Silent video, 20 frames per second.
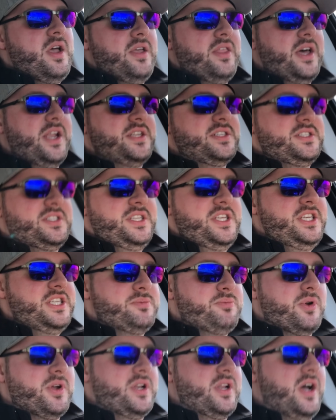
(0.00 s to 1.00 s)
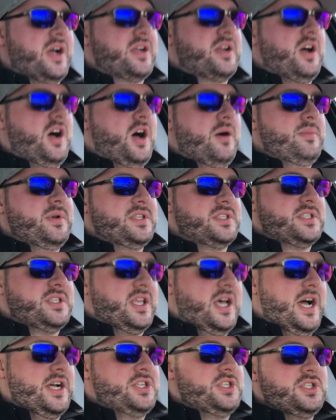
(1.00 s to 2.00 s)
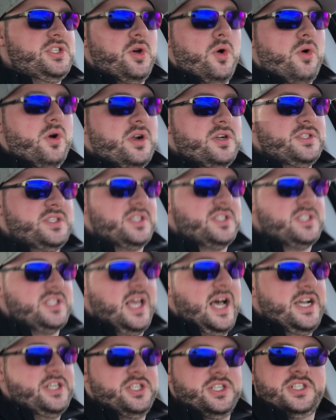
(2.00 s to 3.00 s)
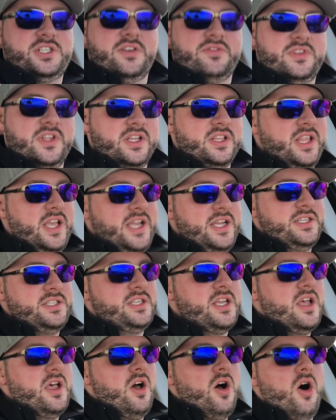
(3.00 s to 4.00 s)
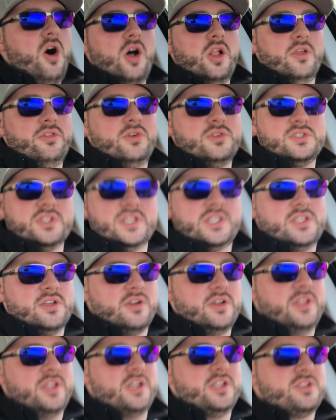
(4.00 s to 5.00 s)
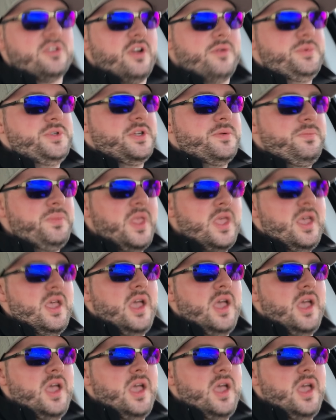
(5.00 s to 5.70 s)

That is teespring.com/stores/shiftinglanes. All of those links are in the description.